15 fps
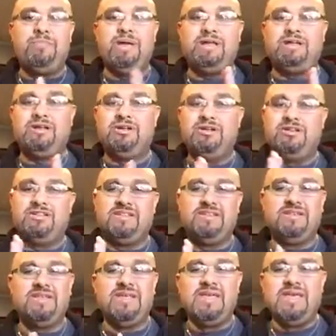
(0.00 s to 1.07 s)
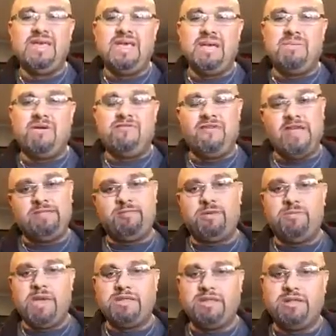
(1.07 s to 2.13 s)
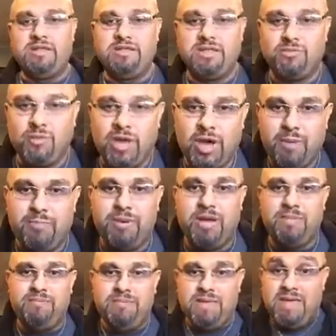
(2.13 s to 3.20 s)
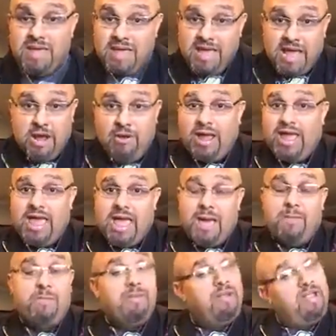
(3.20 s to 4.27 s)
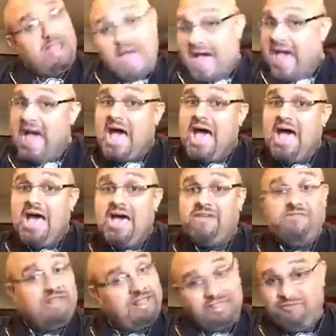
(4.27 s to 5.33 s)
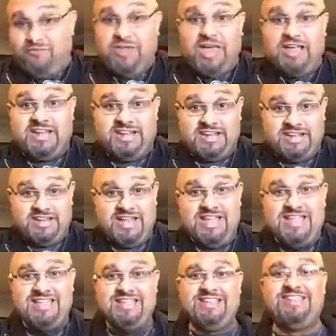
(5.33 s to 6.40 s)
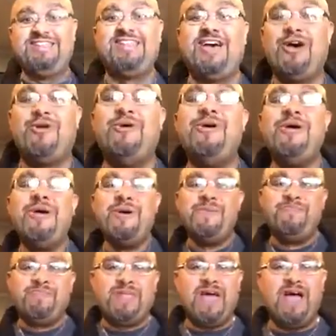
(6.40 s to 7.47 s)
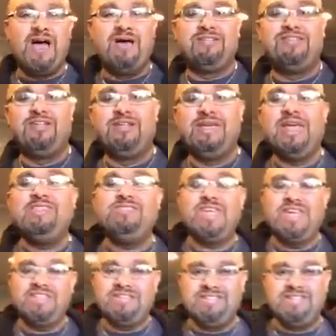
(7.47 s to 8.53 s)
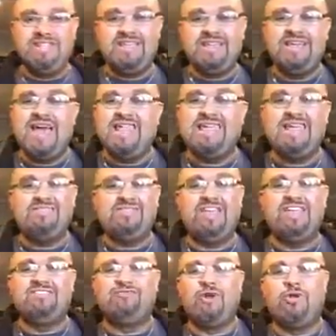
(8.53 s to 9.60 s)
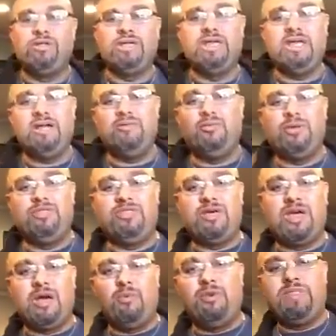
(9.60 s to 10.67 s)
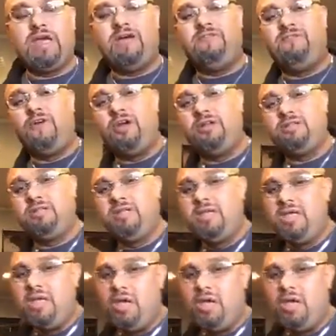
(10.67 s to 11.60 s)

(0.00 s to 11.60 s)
pictures and my Facebook messages as well. But here I am, live and in the flesh. So to get things, to kind of get things rolling here with our first